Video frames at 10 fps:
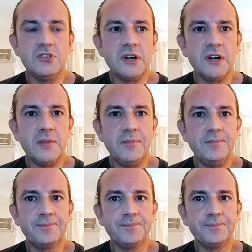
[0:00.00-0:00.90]
Um,
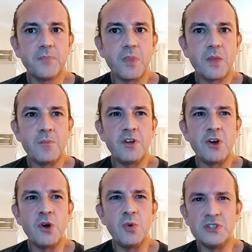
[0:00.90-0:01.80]
but I
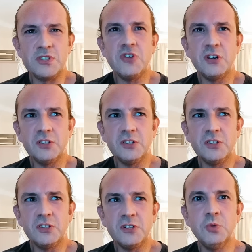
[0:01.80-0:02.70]
always struggled
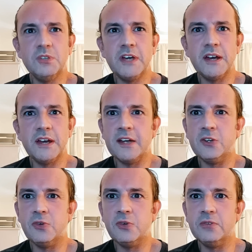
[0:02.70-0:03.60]
to get a head
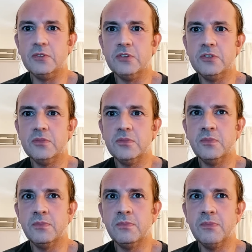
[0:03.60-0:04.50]
around
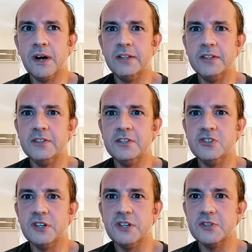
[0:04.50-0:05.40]
my
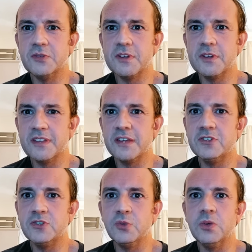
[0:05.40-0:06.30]
decision. I, I think
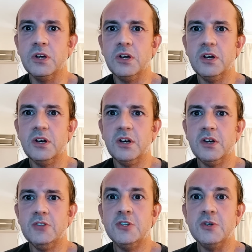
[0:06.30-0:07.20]
to,
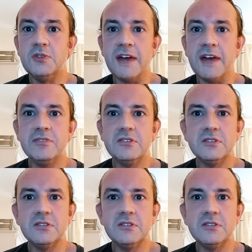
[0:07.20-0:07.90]
to have left.